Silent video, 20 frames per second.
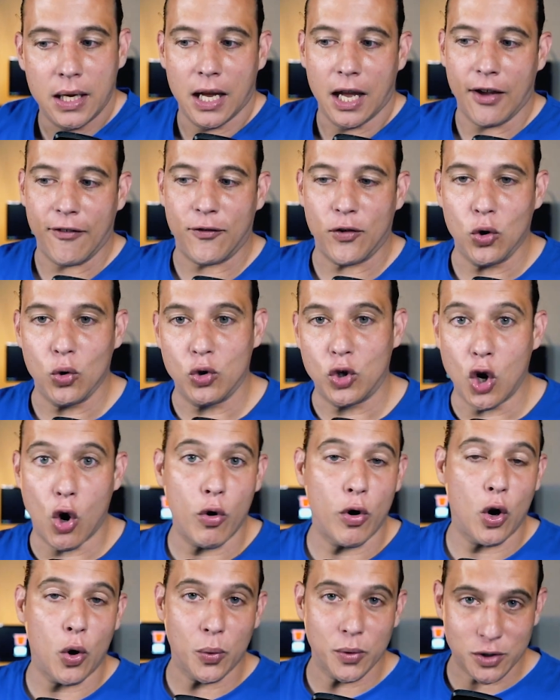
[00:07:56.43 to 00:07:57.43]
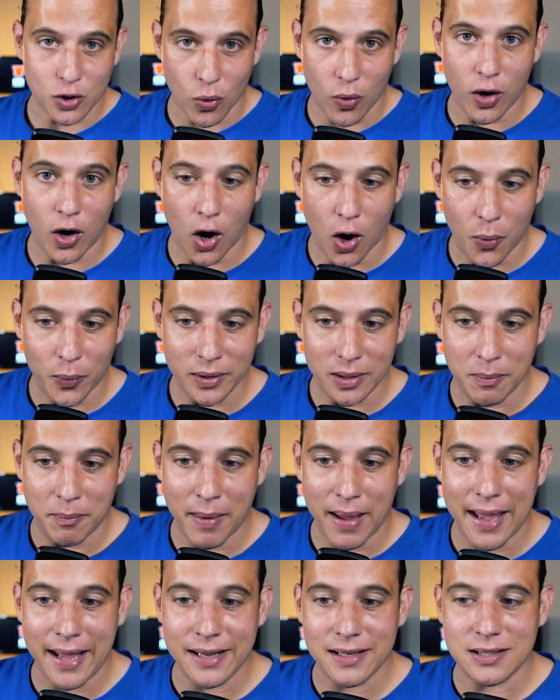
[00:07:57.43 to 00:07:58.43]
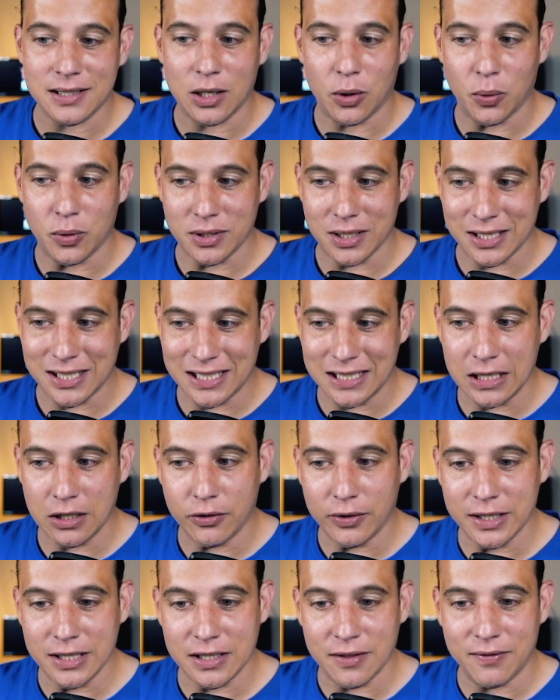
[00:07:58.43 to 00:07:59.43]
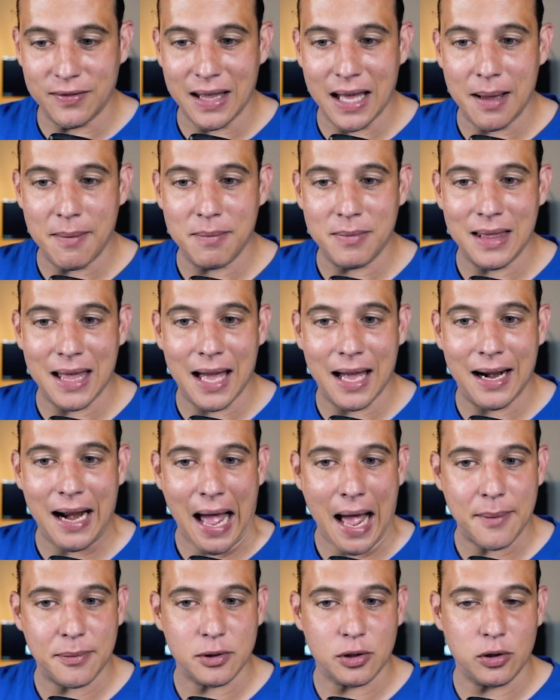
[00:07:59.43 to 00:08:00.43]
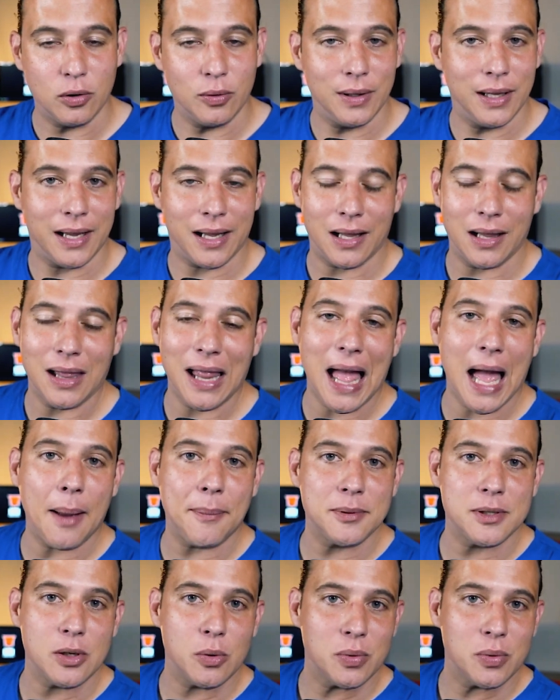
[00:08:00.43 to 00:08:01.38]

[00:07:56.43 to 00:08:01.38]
If you don't know what's going on with the banks, there was a series of them that absolutely collapsed.